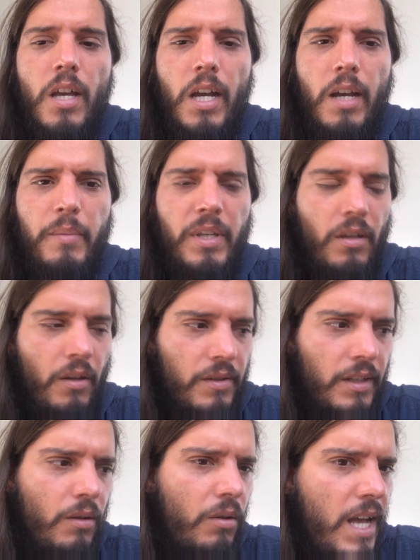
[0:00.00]
uh,
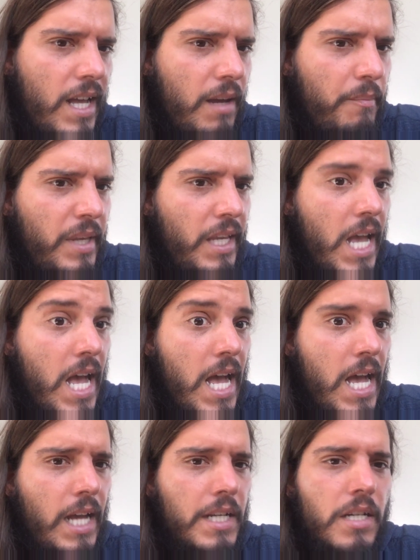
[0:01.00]
because they all had a big
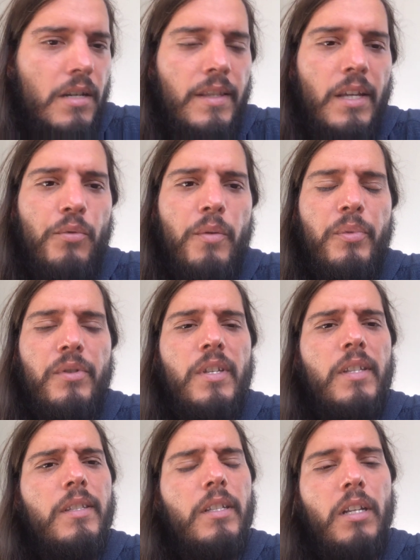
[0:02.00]
heart, they
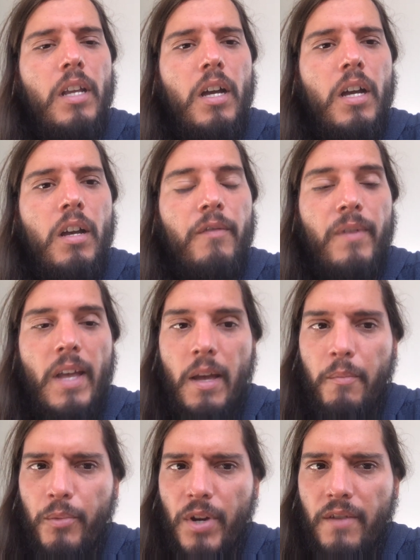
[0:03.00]
represented love
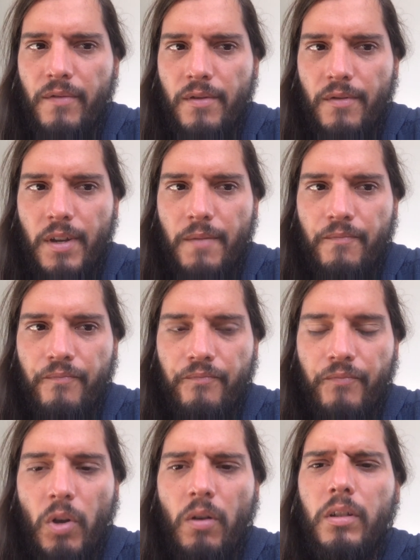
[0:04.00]
and bravery,
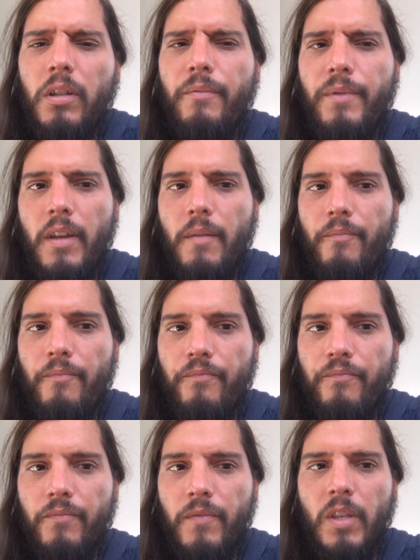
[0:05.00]
all of them,
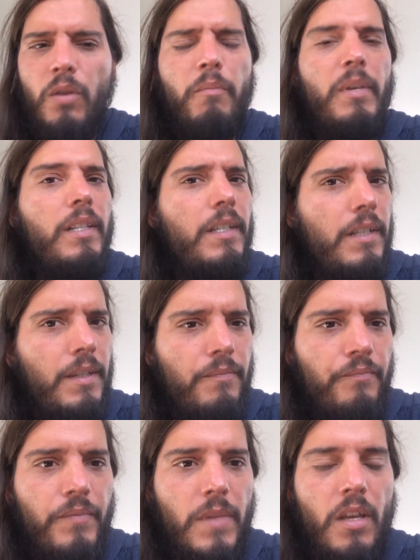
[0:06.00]
humility.